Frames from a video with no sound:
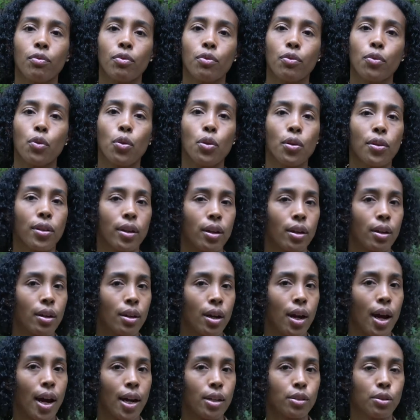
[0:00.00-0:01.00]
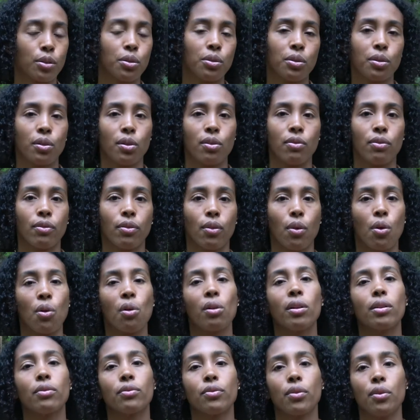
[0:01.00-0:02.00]
for the highest good of
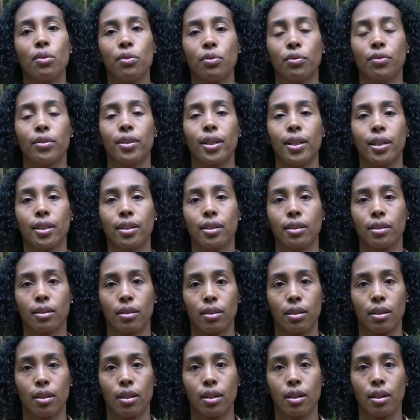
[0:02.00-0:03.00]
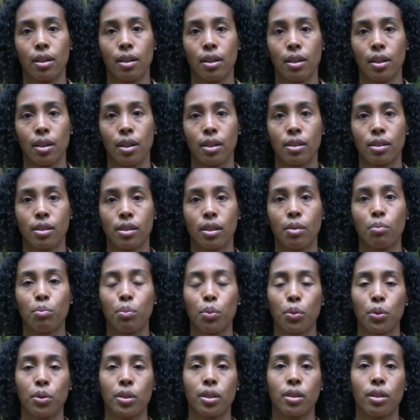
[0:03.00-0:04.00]
all involved, then at some
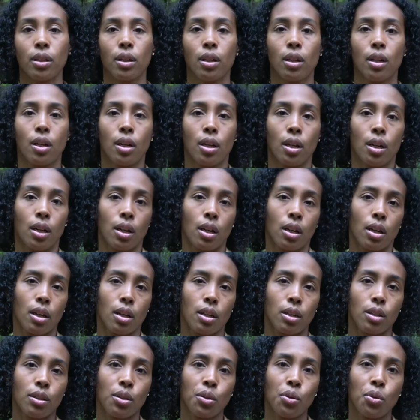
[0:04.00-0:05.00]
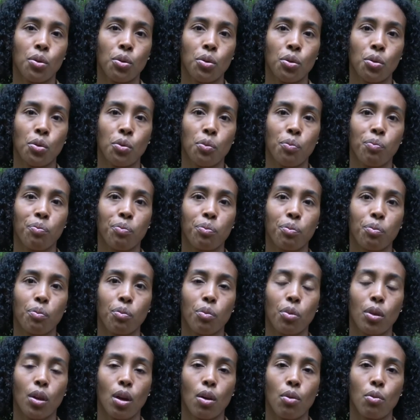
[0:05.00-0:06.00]
point you
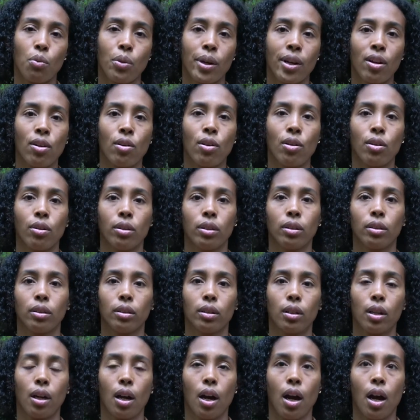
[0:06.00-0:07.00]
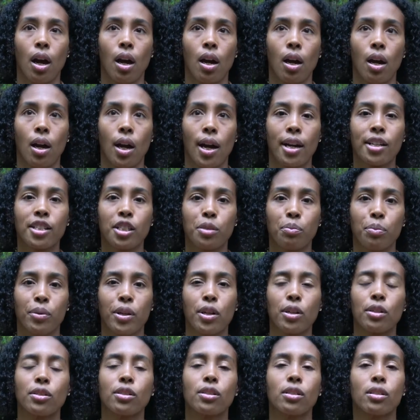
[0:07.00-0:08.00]
will
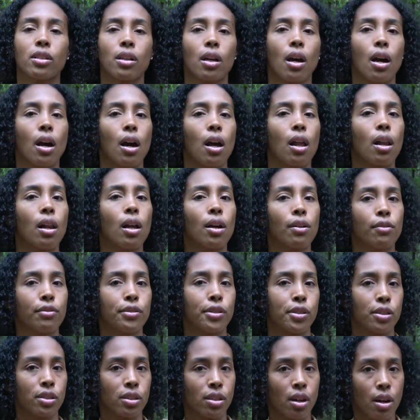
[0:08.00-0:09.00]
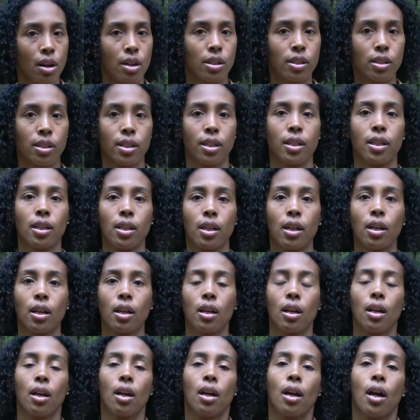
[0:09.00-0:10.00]
experience a lot of scarcity,
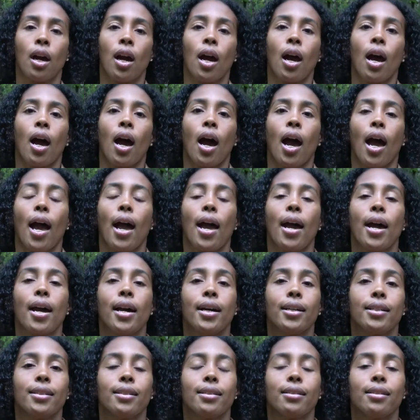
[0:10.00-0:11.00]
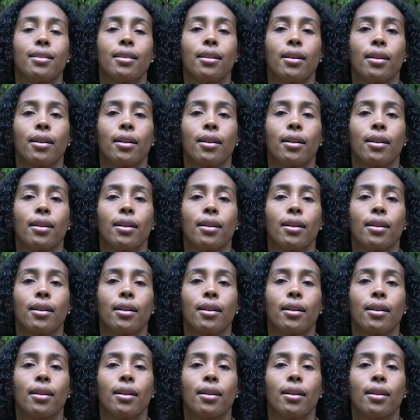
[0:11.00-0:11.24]
and